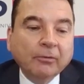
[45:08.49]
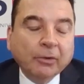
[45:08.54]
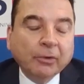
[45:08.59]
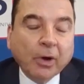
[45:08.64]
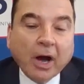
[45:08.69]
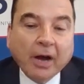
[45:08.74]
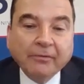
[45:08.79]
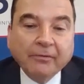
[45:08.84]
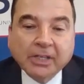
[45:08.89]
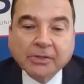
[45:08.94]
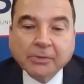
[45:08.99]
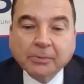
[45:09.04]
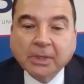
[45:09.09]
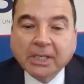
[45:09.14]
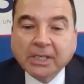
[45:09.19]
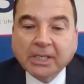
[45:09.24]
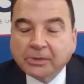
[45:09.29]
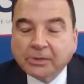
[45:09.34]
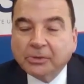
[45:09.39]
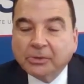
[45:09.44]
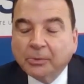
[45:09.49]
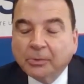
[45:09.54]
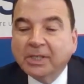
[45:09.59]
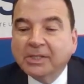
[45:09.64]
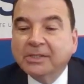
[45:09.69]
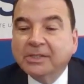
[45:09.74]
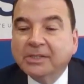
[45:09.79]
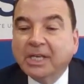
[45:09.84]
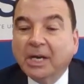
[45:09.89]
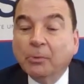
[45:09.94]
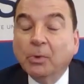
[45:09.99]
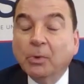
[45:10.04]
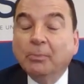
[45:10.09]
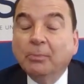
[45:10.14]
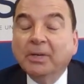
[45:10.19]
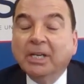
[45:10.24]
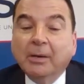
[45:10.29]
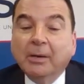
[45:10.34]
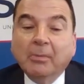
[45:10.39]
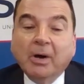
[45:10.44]
for obvious reasons, or reasons that will
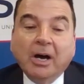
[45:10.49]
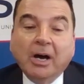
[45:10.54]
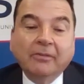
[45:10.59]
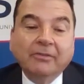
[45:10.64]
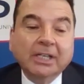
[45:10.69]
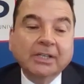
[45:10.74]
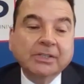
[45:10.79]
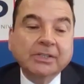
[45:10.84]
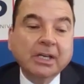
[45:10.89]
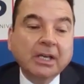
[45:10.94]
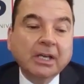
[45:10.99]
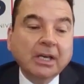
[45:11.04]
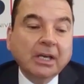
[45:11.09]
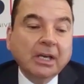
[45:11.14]
become obvious.